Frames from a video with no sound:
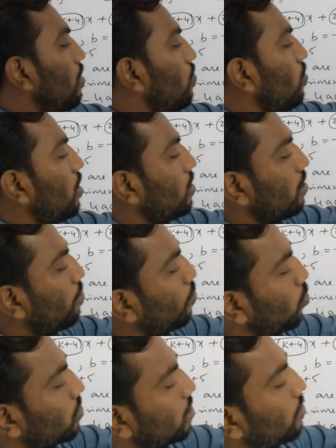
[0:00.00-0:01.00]
Will
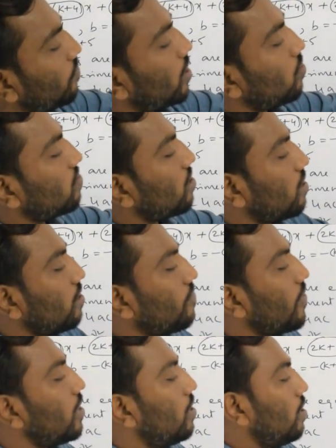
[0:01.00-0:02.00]
both the values
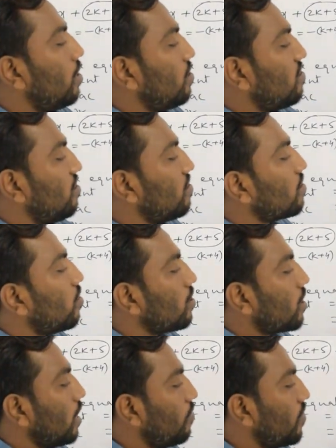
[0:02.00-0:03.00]
satisfy? Since
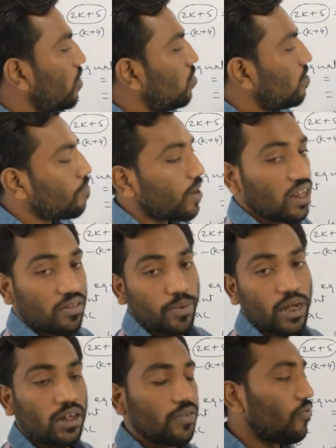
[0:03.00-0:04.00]
our k value is plus
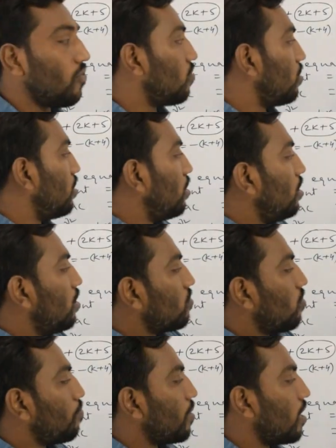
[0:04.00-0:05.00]
minus 4.
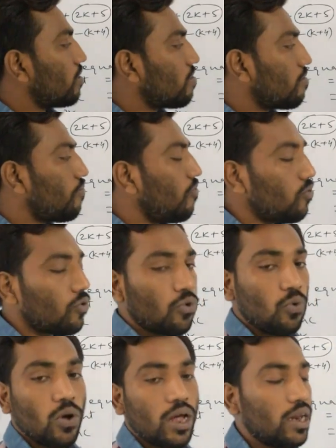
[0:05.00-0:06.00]
So plus 4,
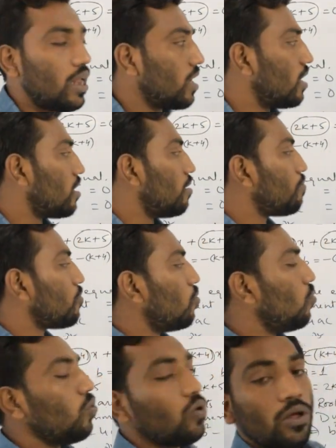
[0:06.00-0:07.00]
2 and negative 2.
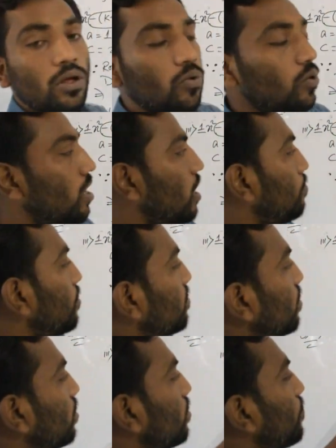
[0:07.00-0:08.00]
Will it be
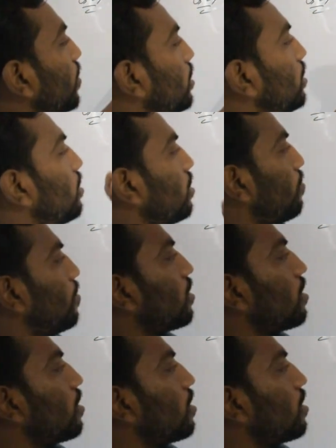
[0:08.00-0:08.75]
satisfied in the given